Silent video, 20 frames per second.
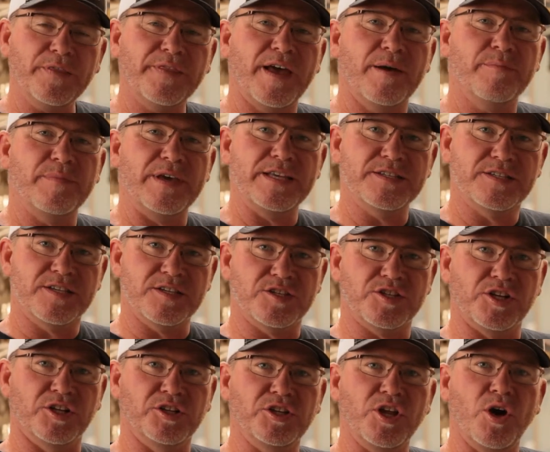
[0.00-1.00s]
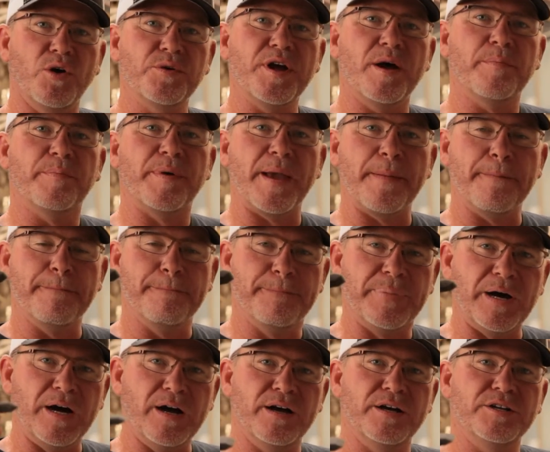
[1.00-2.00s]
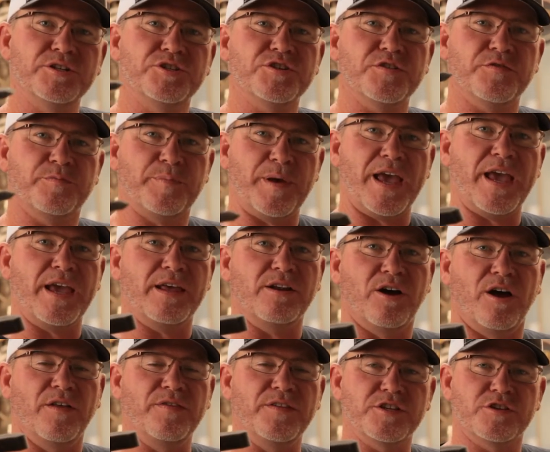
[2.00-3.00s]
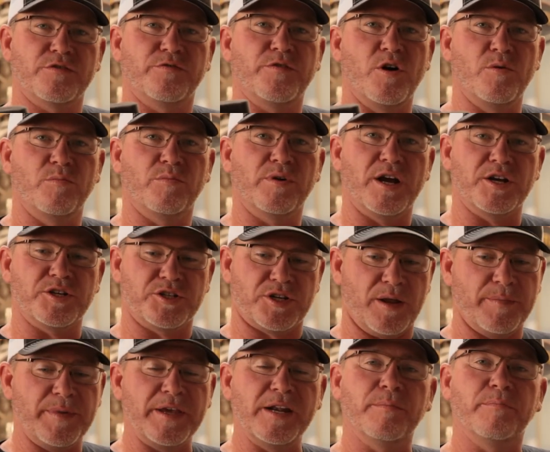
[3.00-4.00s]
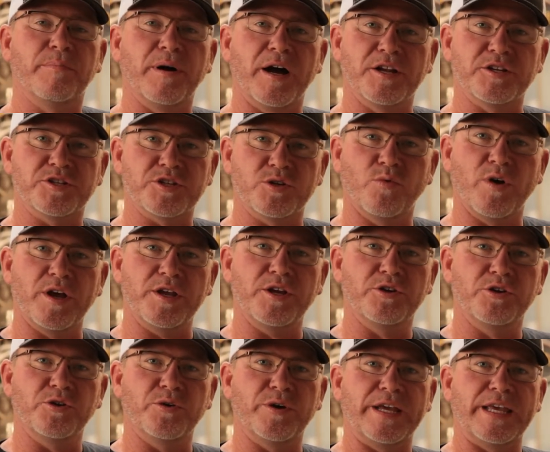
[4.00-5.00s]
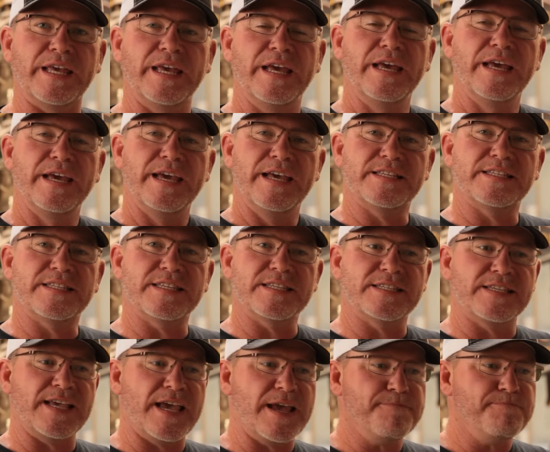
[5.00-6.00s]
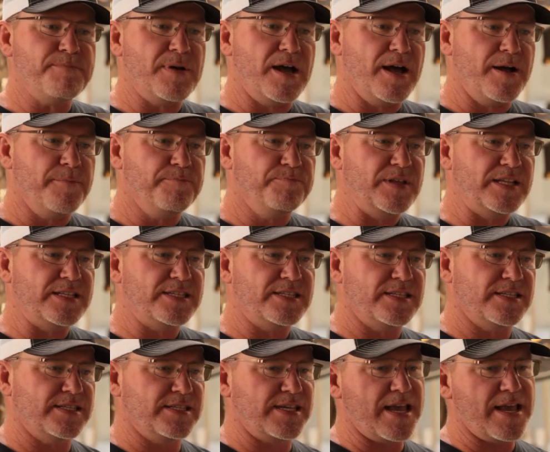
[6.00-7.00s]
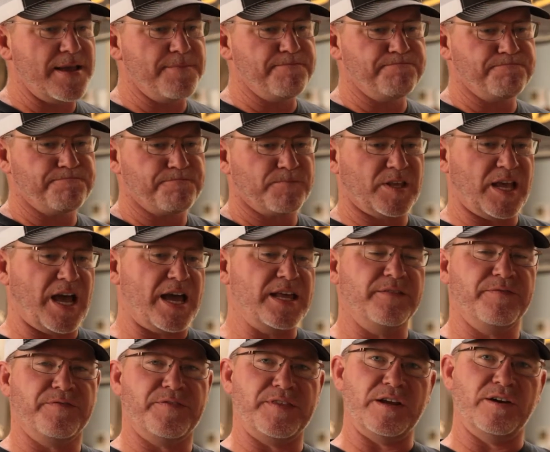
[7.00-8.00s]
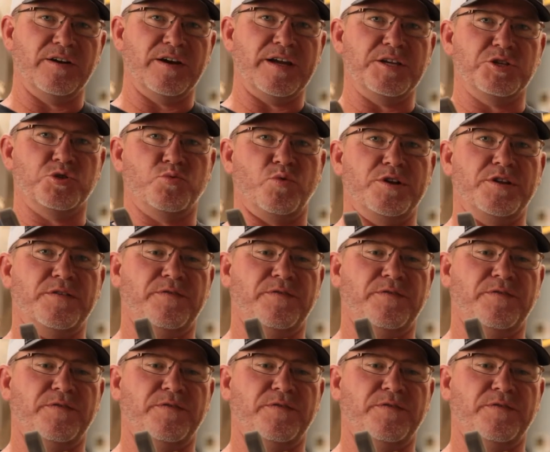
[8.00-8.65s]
that means is to load up a bunch of paint on this foam brush, and I mean a bunch. And what you're doing, it's the same kind of theory as when you